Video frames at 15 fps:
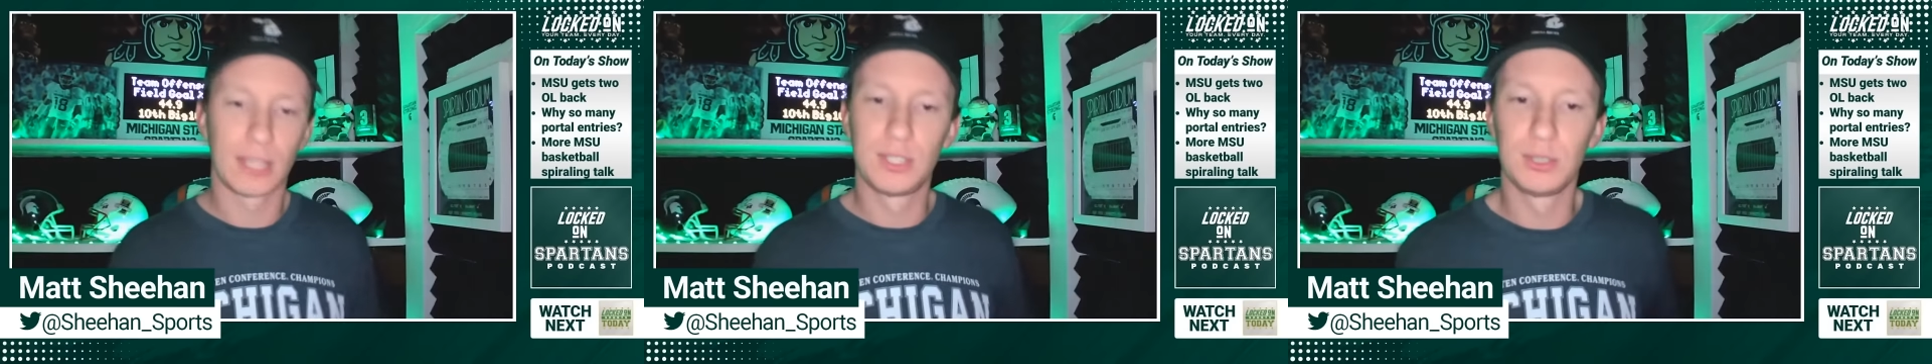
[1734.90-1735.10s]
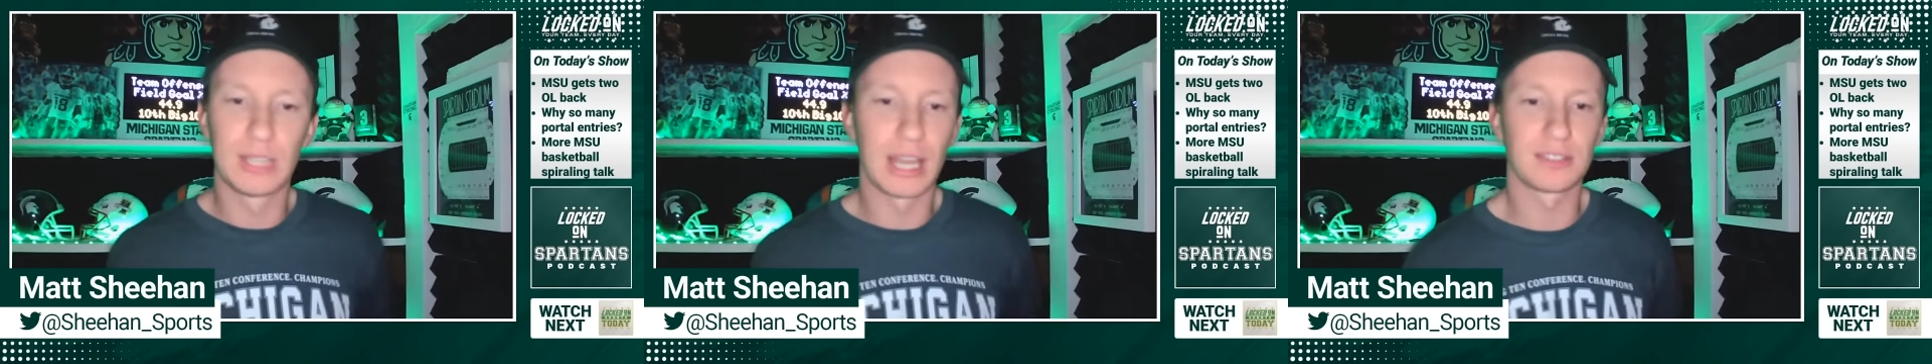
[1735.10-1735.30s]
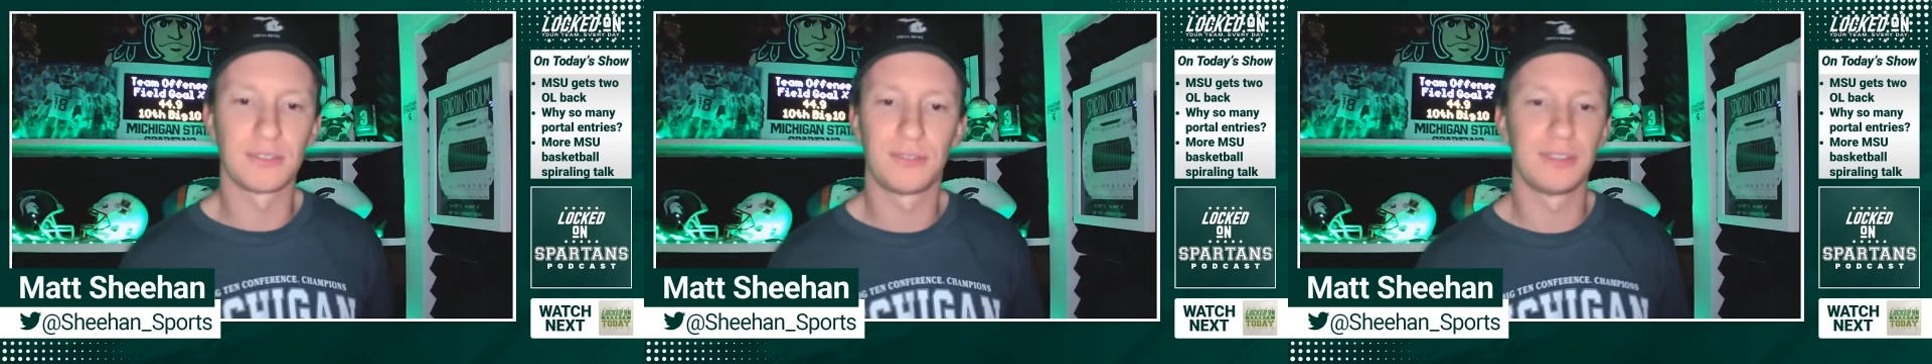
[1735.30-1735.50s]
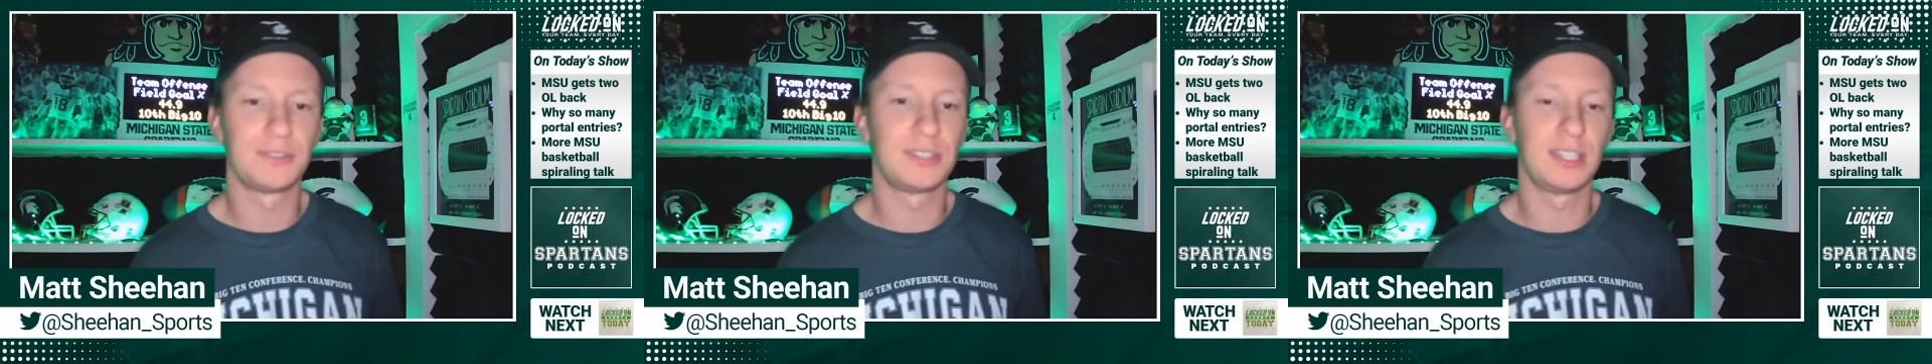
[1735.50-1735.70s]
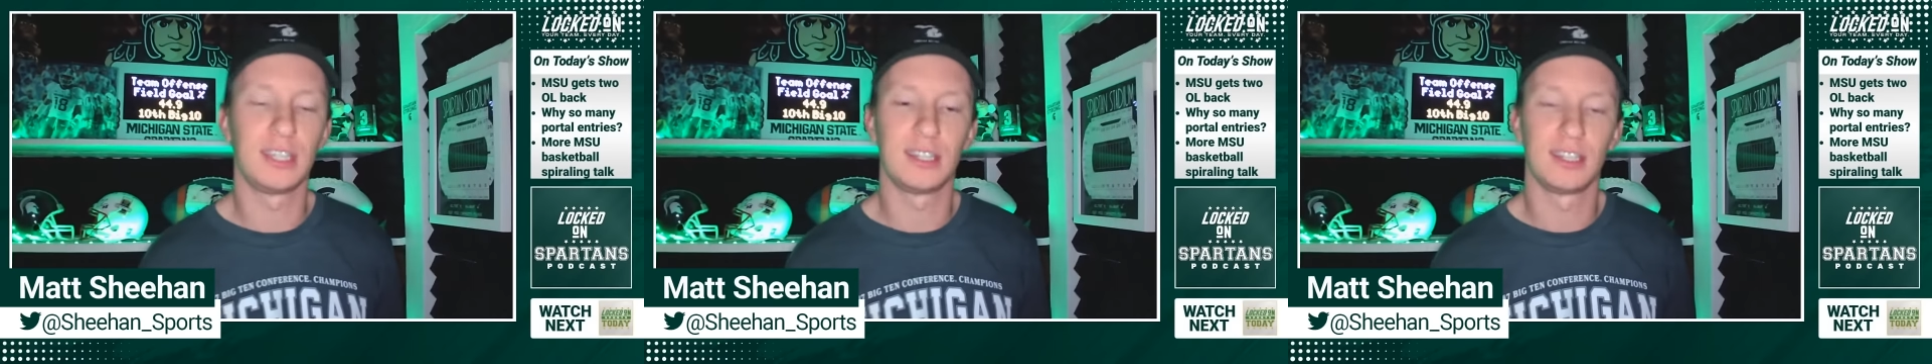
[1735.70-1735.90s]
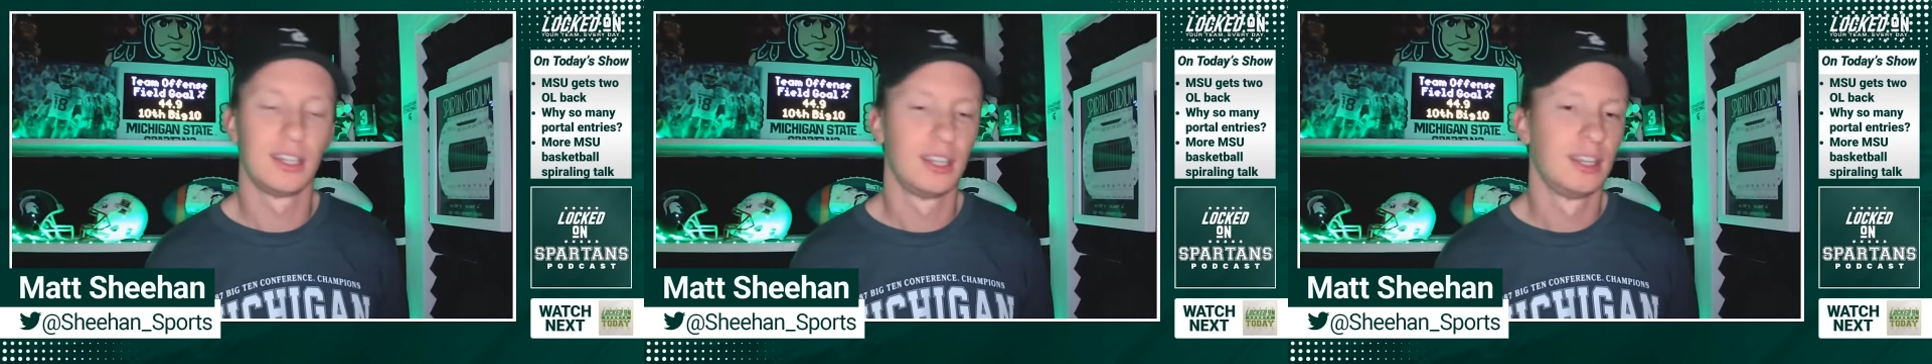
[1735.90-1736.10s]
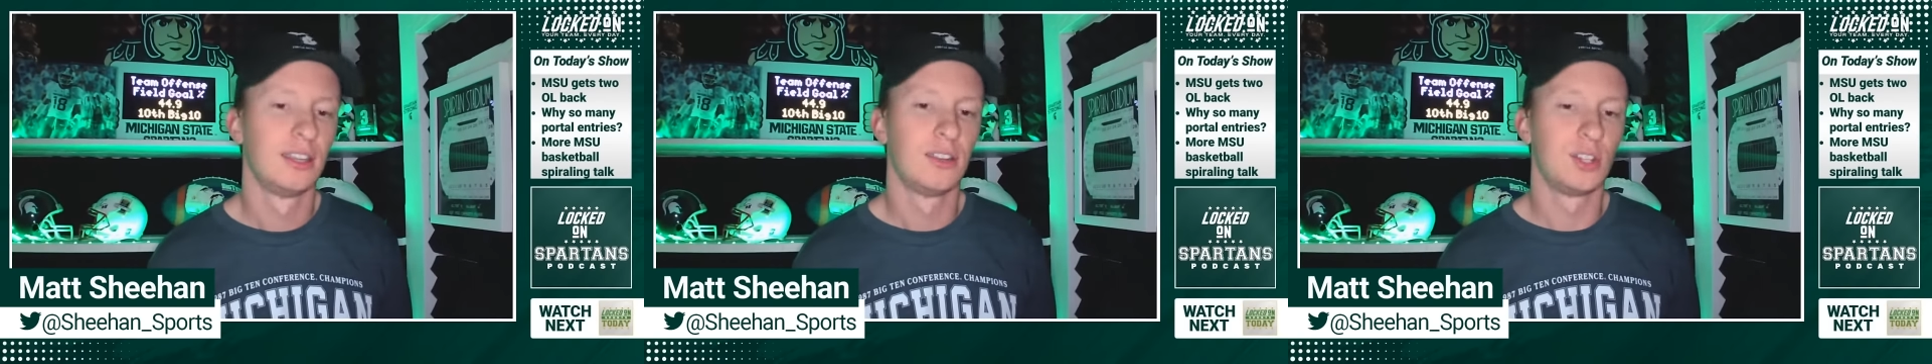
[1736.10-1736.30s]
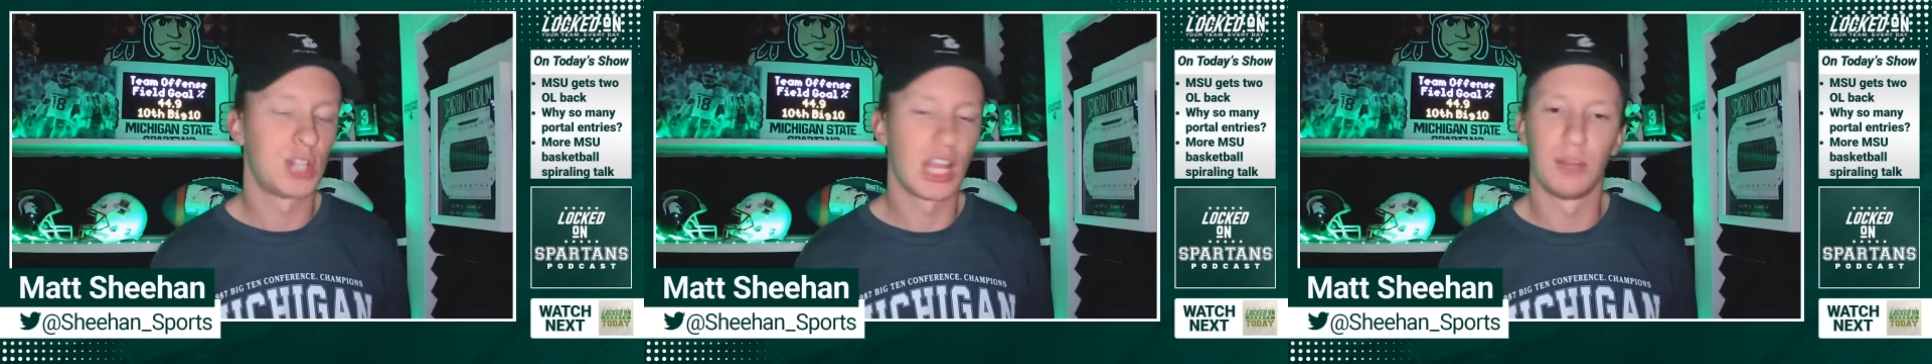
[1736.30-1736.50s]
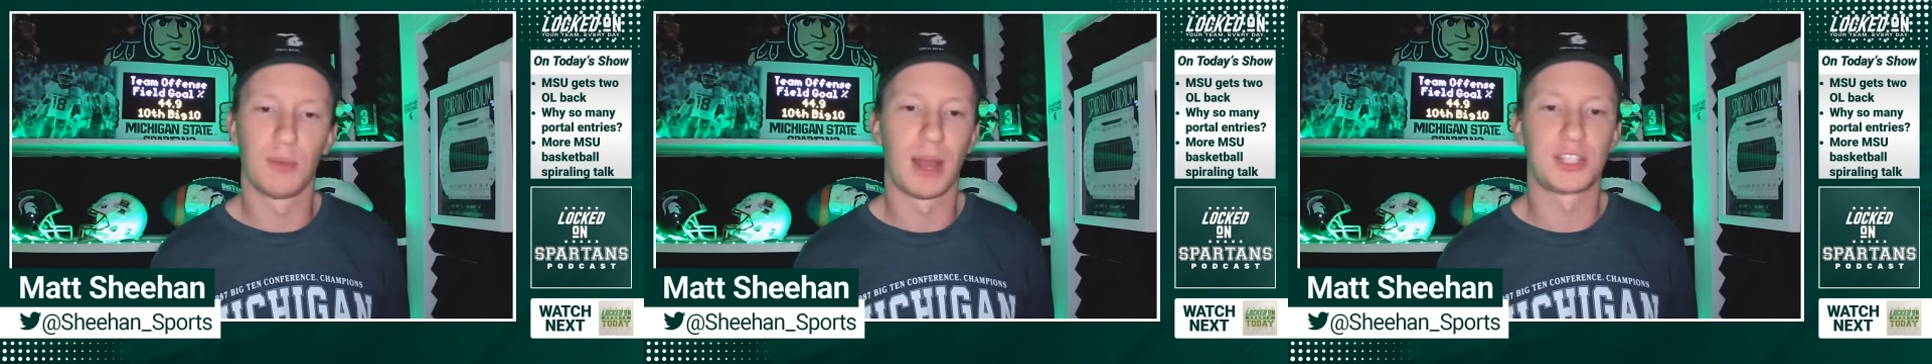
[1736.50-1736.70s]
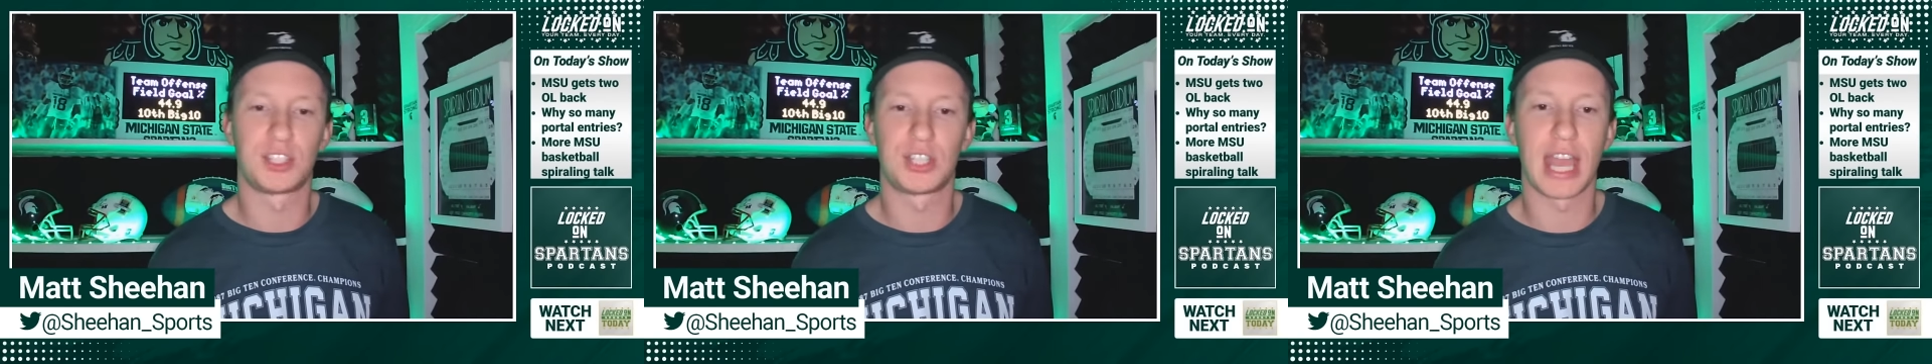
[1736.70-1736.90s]
2015, the
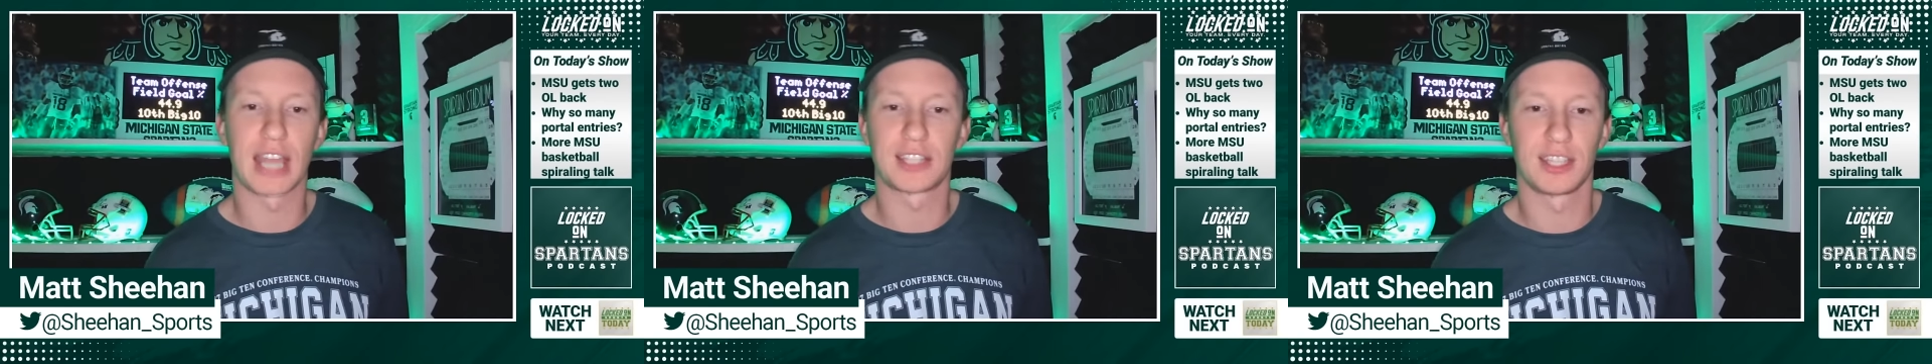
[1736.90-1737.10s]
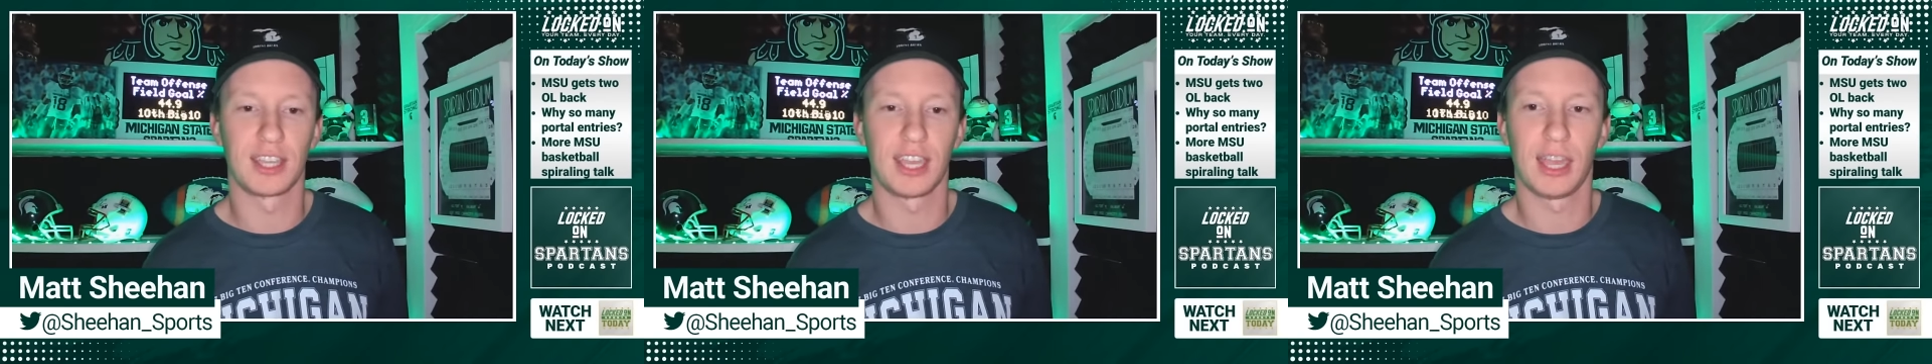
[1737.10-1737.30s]
Jalen Watts Jackson